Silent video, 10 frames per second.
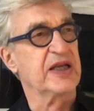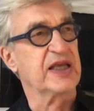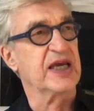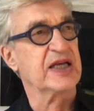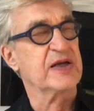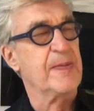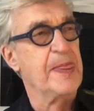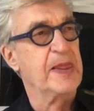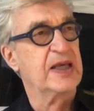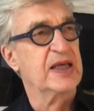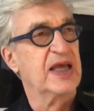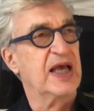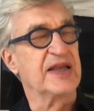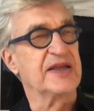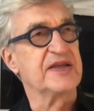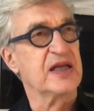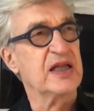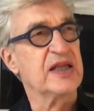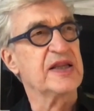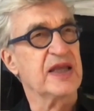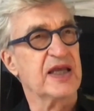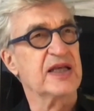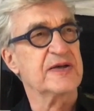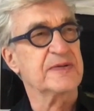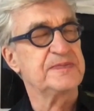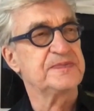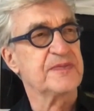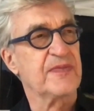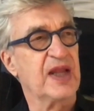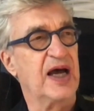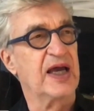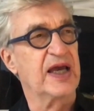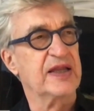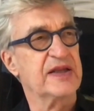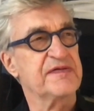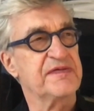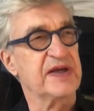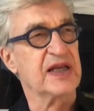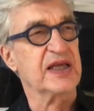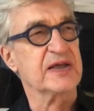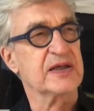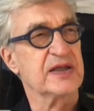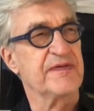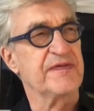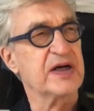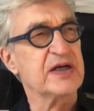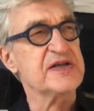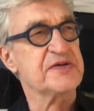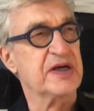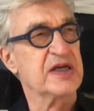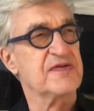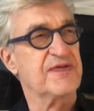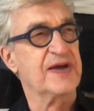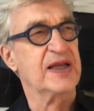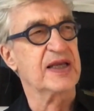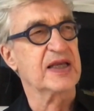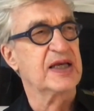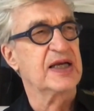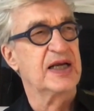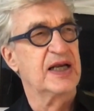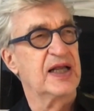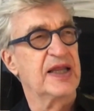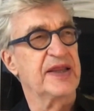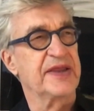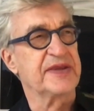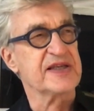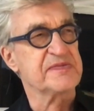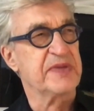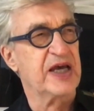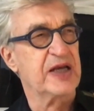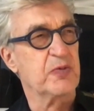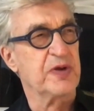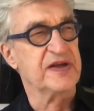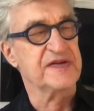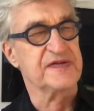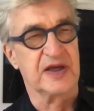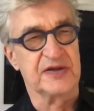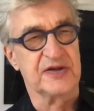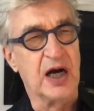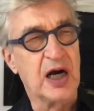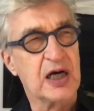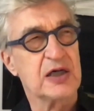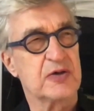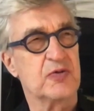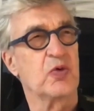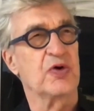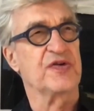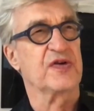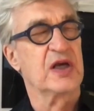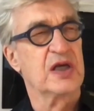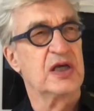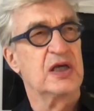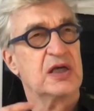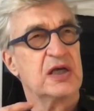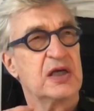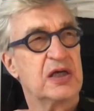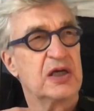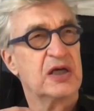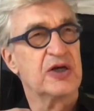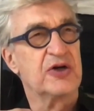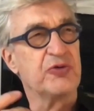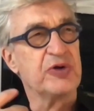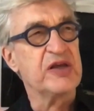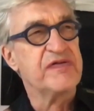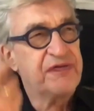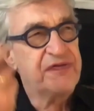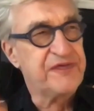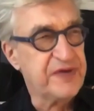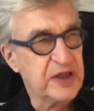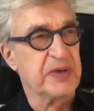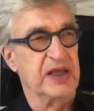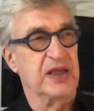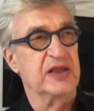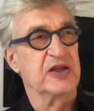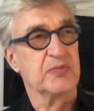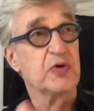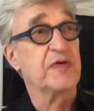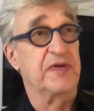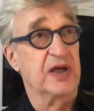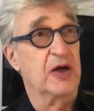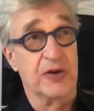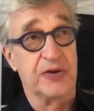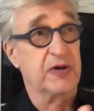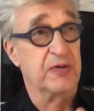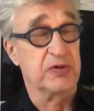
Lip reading: again, until in the end, I had the feeling, the very strange feeling, that this man with his guitar was refilming the movie, although it